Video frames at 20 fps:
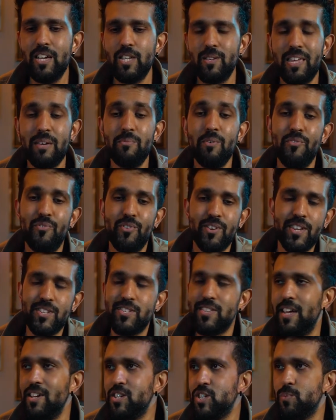Even for
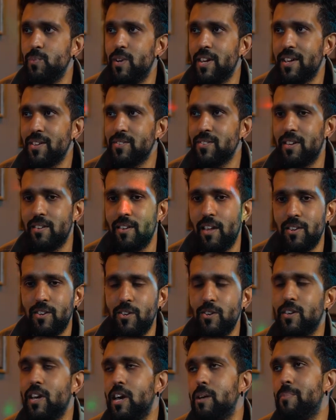destination weddings and
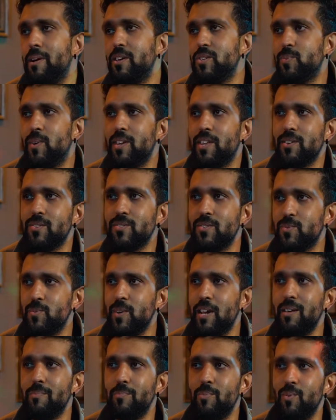UK-based weddings, it's
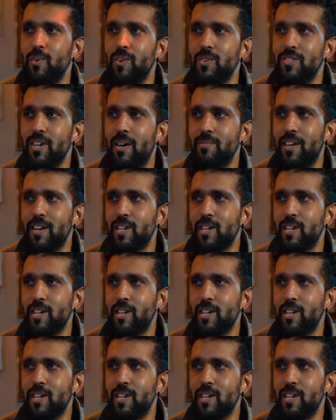really important to have that